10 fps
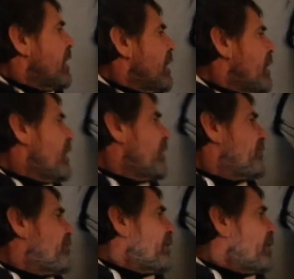I
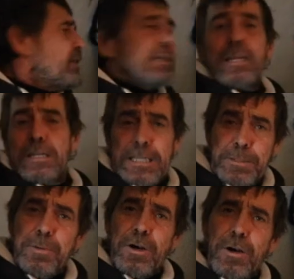have uh, an
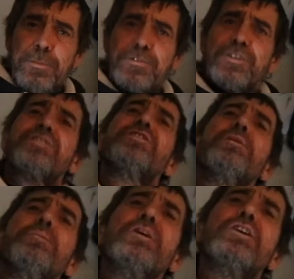EPIRB, so it's an
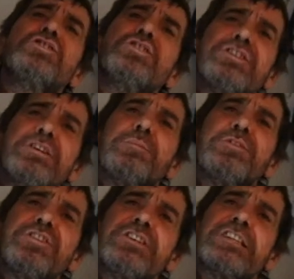emergency
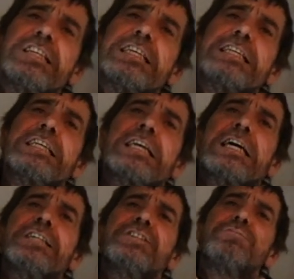positioning
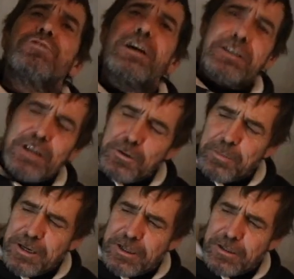indicating radio
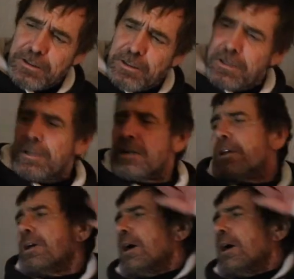beacon. Mm -hmm.